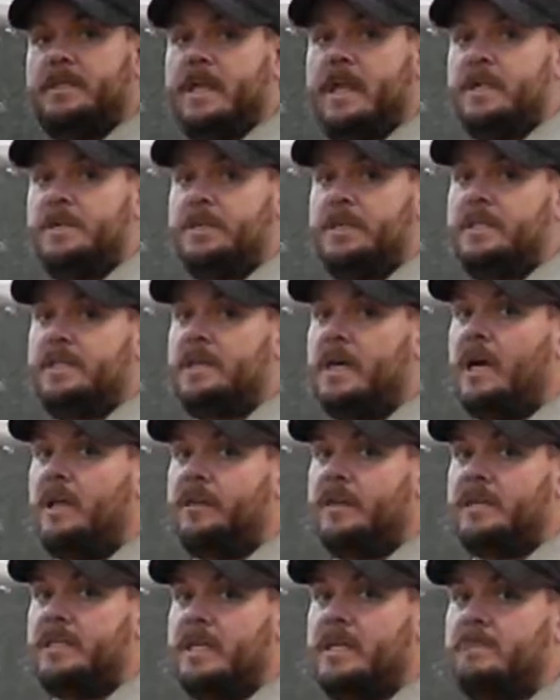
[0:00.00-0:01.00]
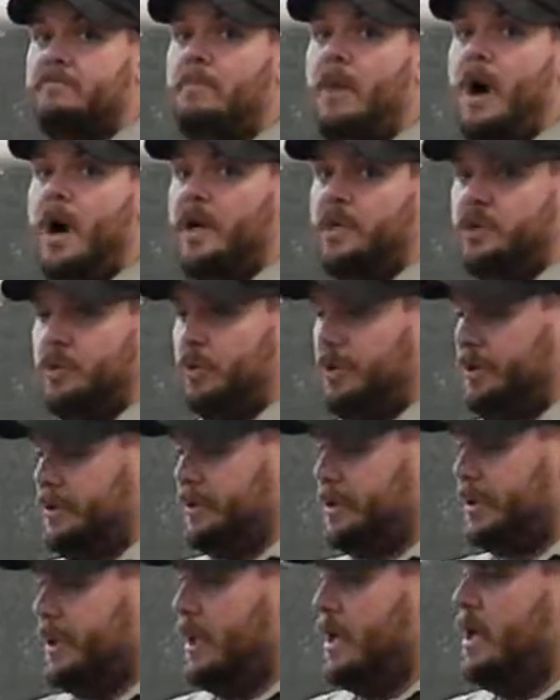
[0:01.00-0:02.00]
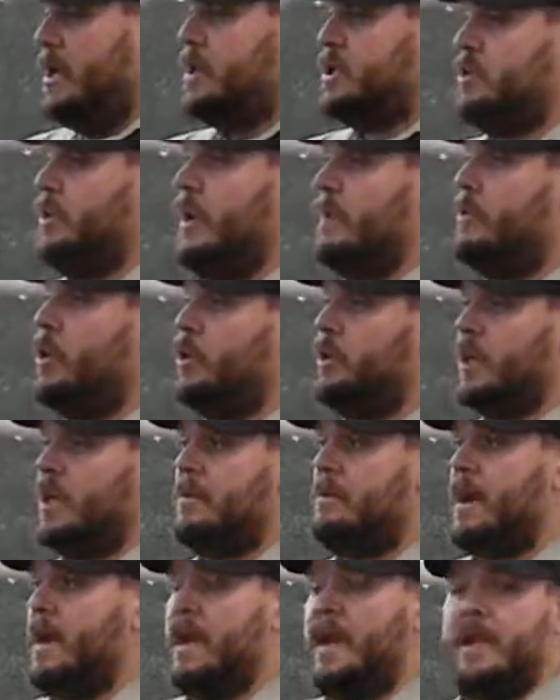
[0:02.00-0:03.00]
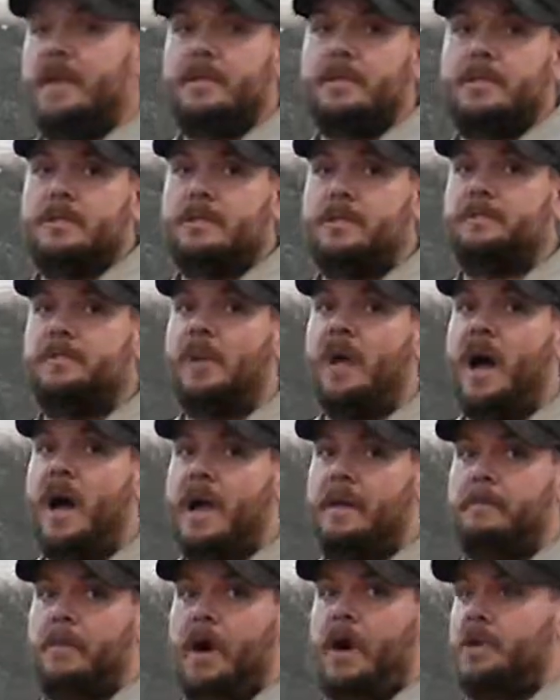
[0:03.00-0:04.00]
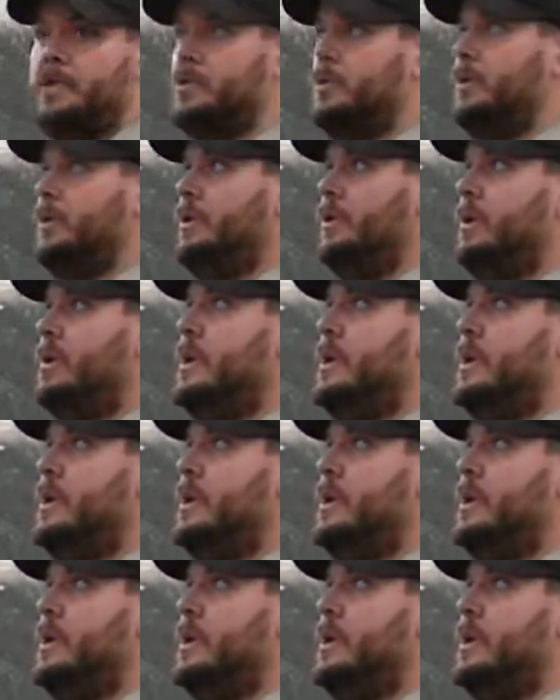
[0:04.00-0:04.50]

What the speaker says: to actually sell these as modules. So what I'm holding in my hand is a supply module.